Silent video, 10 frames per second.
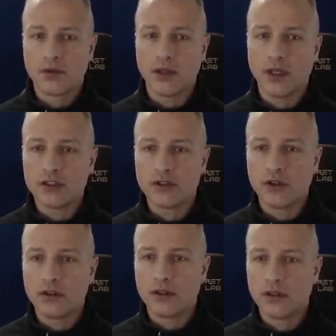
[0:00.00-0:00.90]
Lights
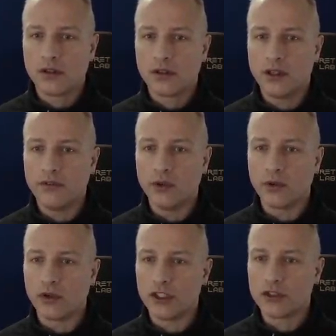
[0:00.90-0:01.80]
on, even though we're
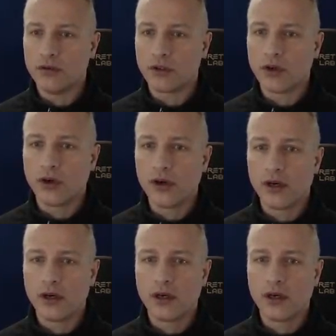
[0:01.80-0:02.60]
going just around the corner.